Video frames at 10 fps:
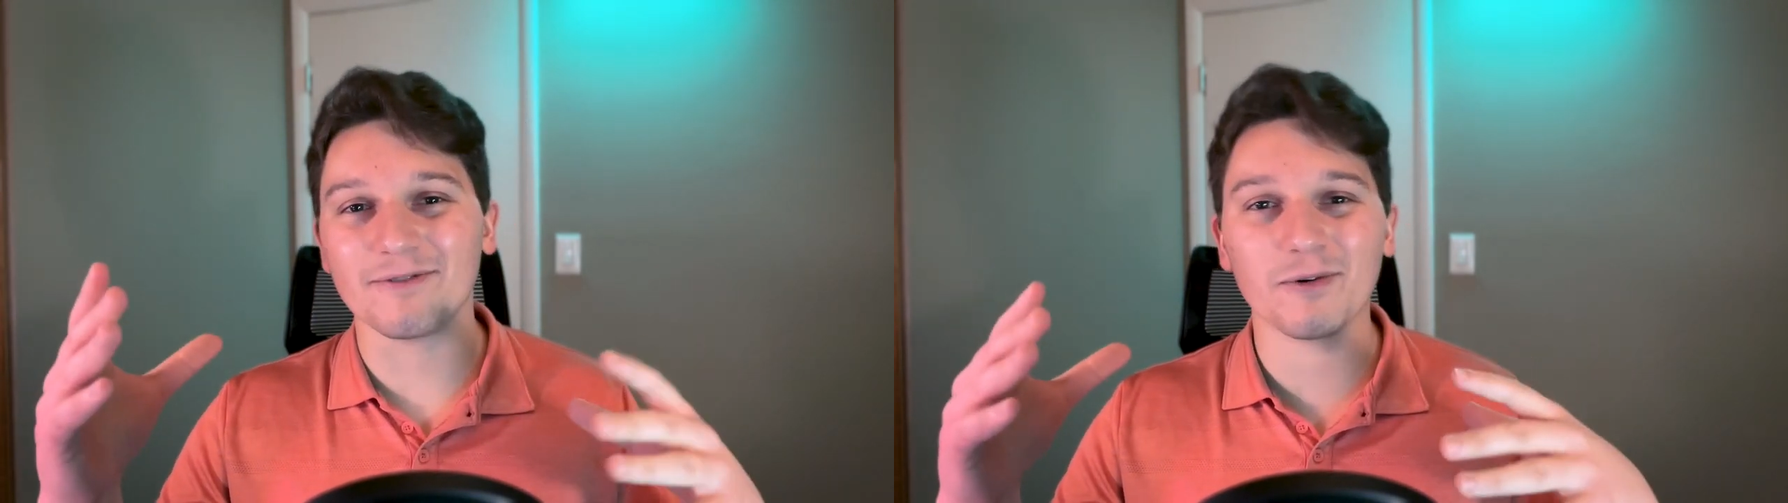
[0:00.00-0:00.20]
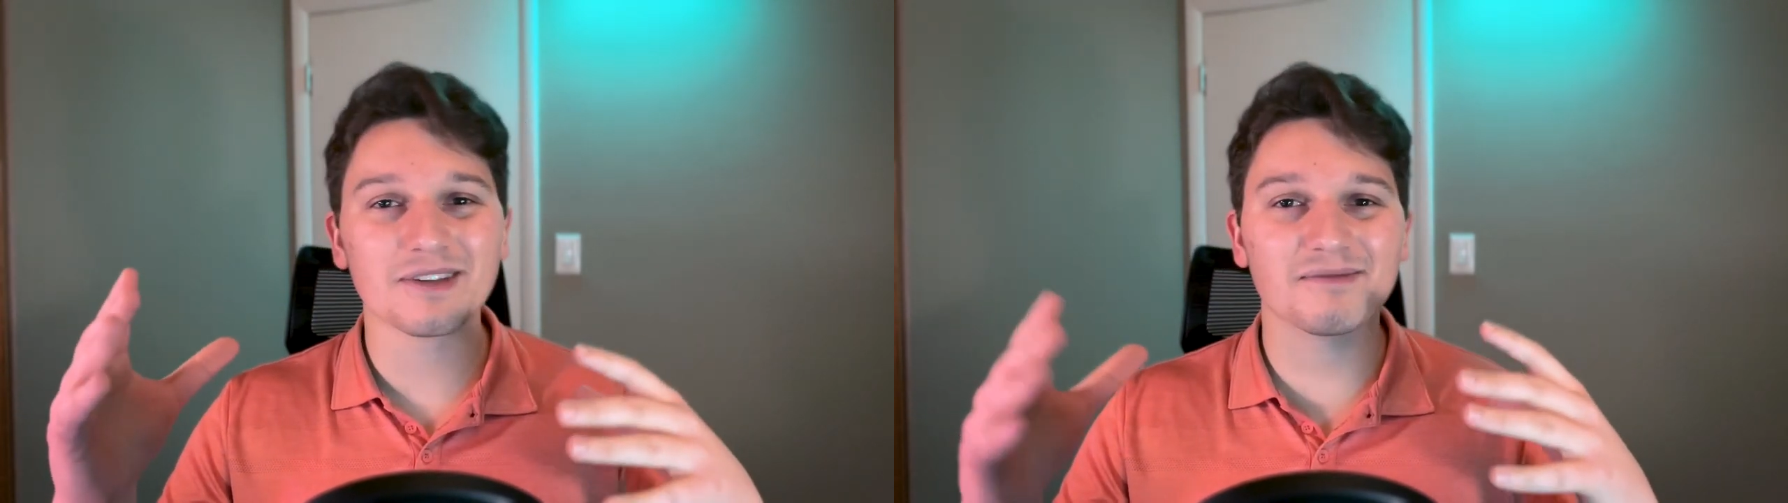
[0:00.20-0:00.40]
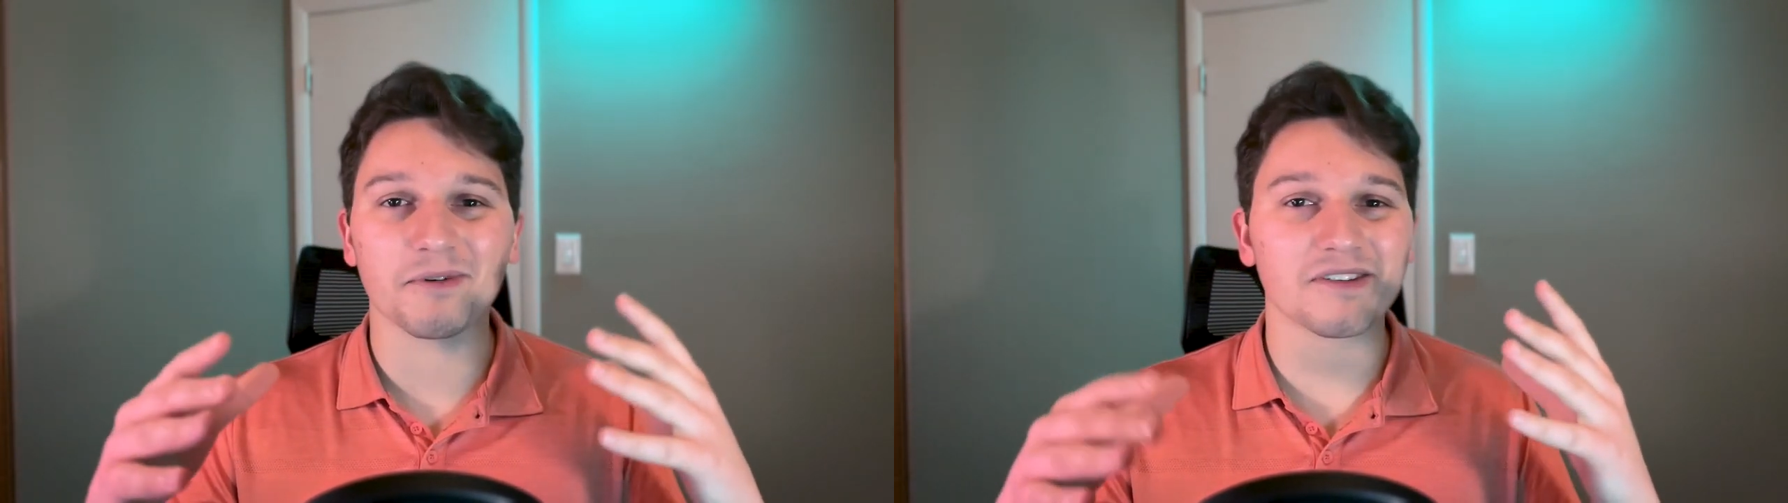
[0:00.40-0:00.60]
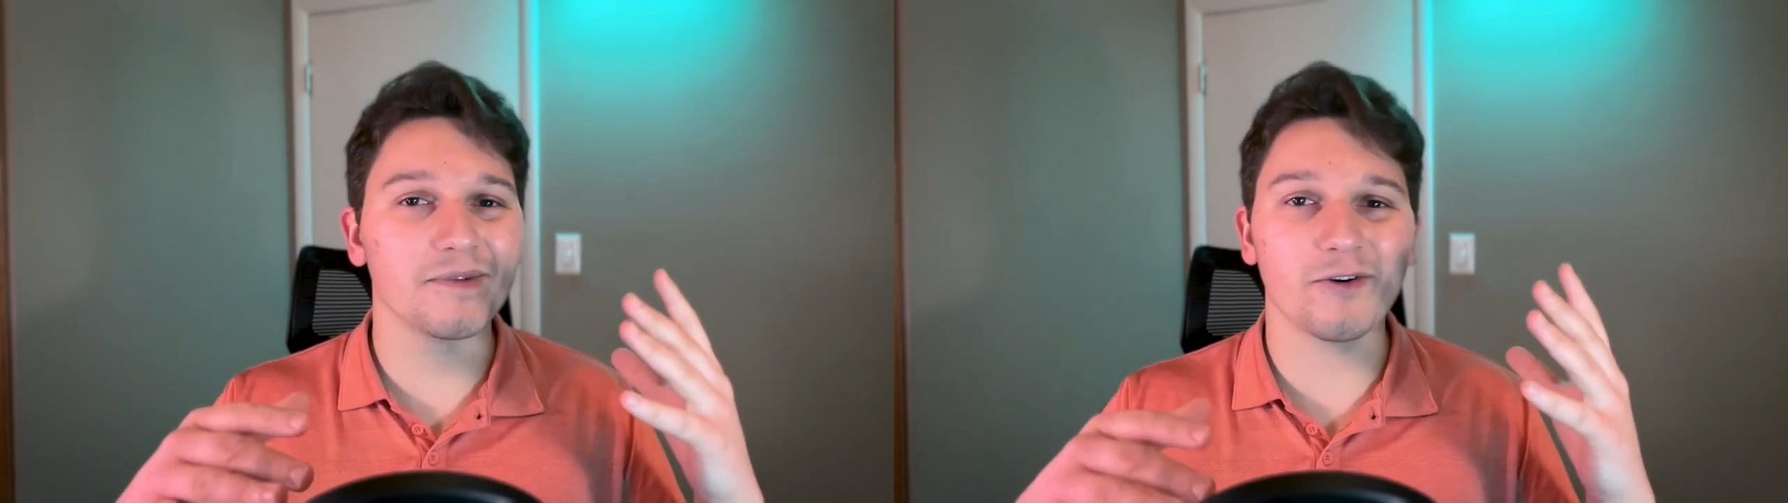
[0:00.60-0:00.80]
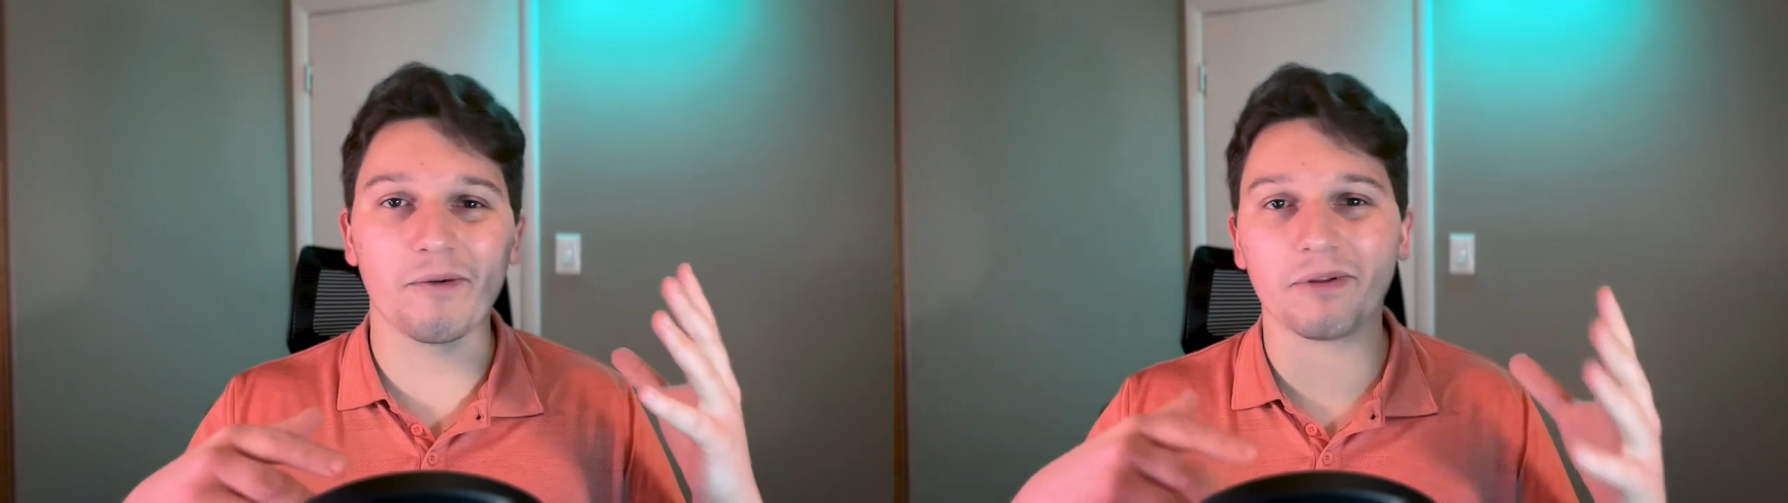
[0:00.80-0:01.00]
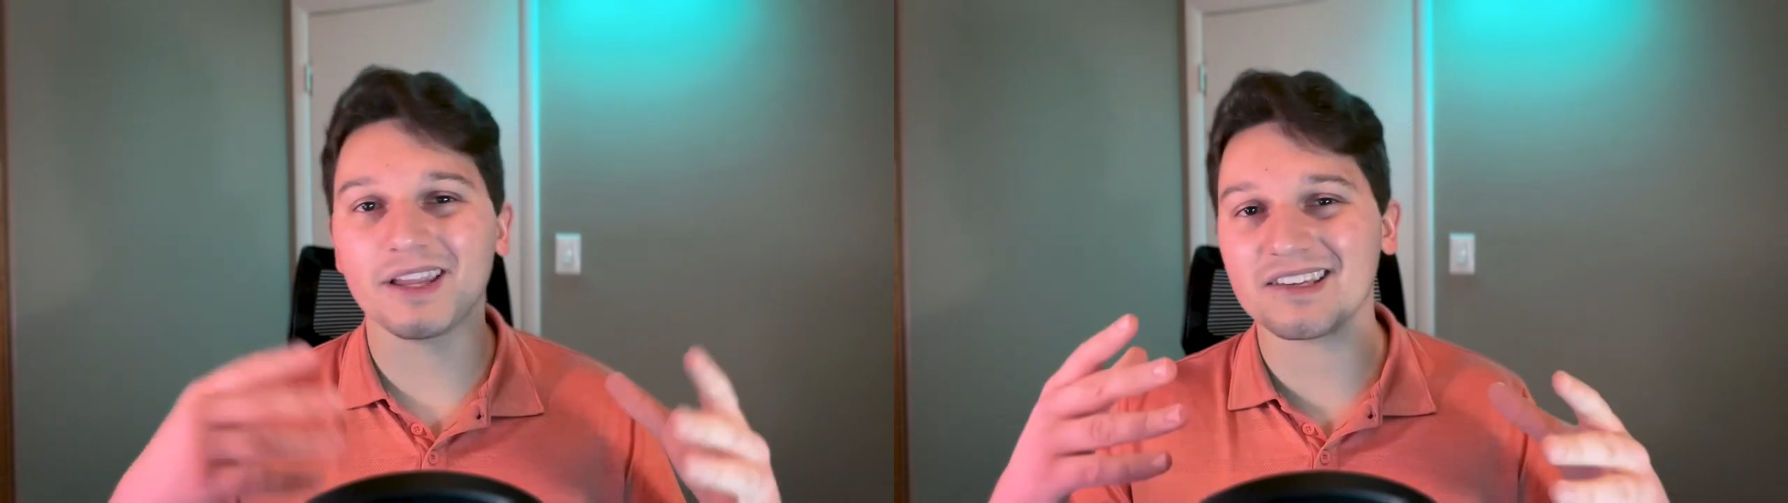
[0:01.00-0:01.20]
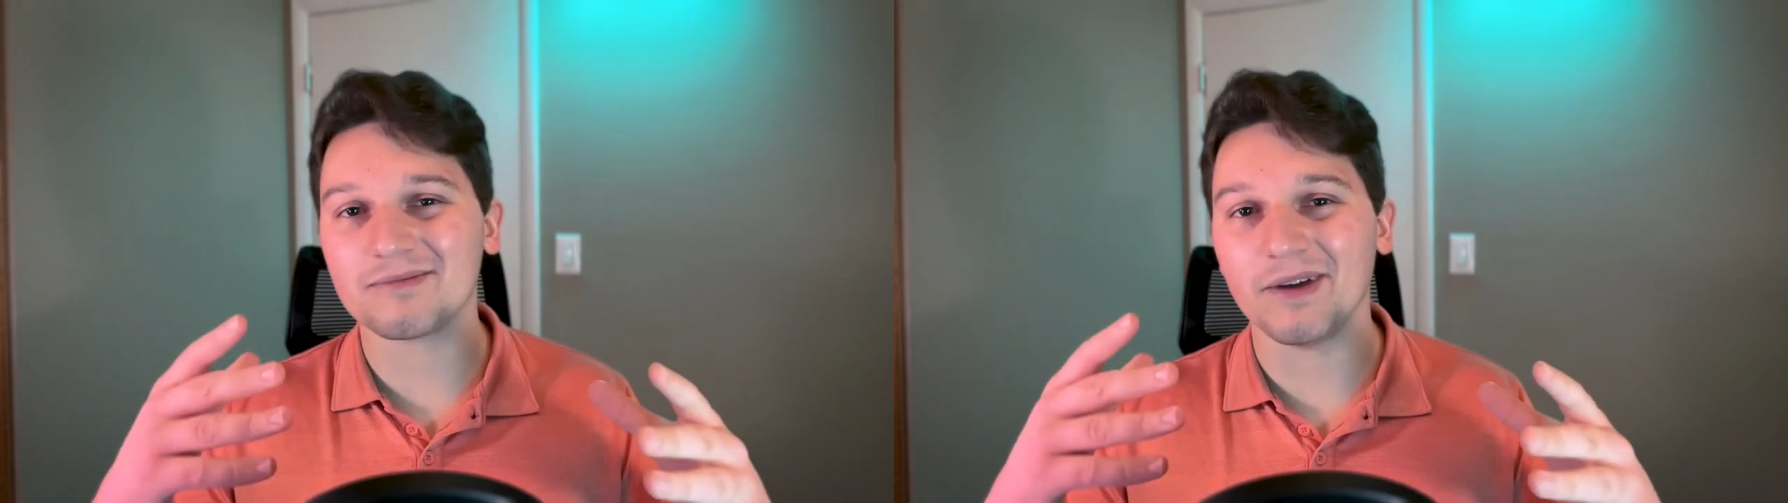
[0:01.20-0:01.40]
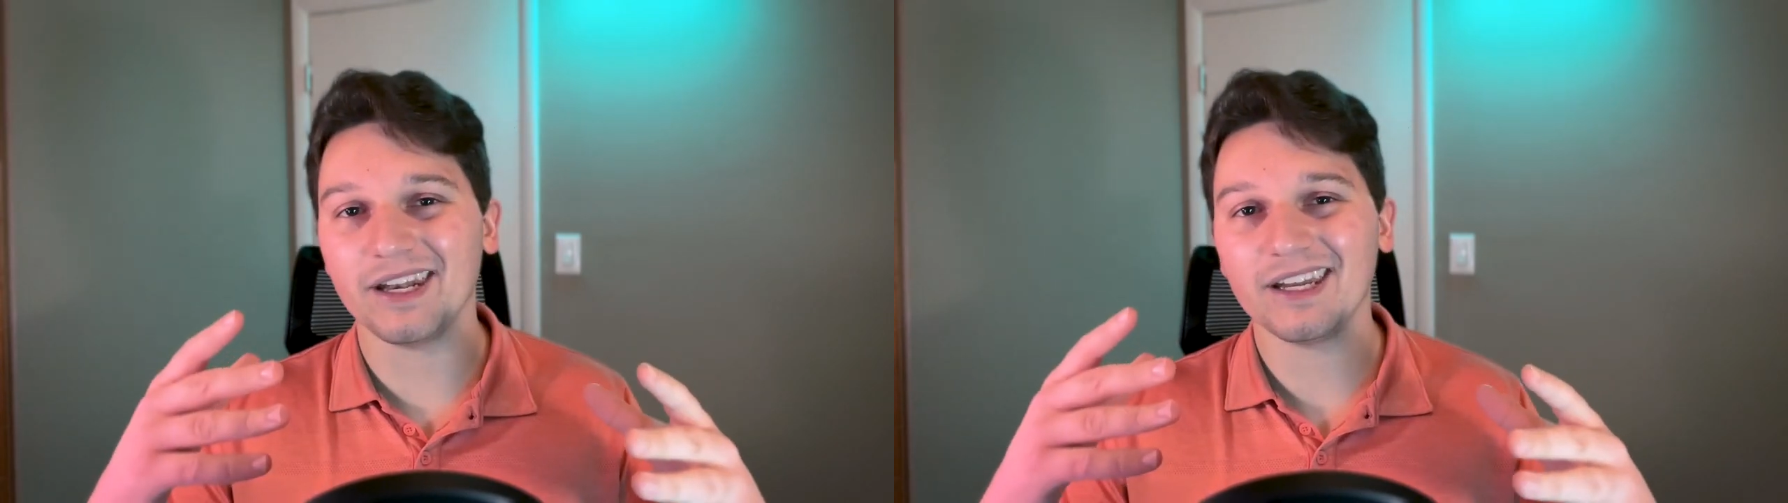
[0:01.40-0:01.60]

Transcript: if he wasn't supposed to be the replacement.